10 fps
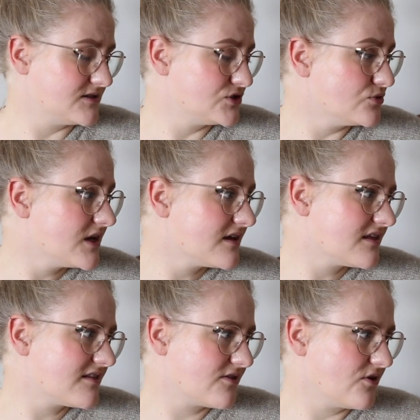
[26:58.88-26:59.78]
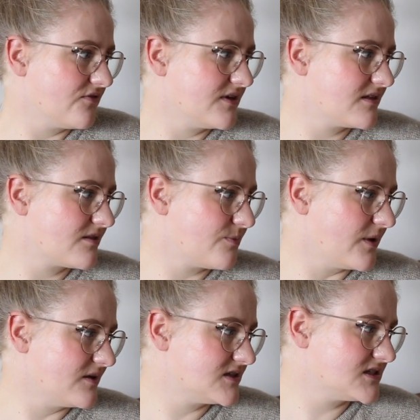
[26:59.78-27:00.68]
doing this service,
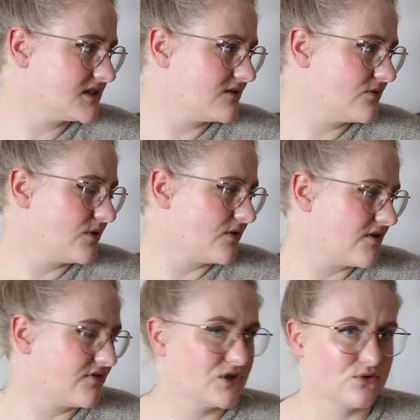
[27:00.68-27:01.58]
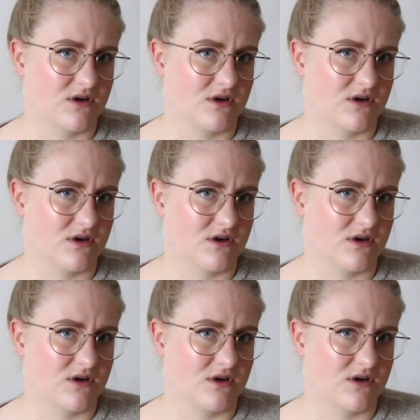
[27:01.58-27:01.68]
but wherever you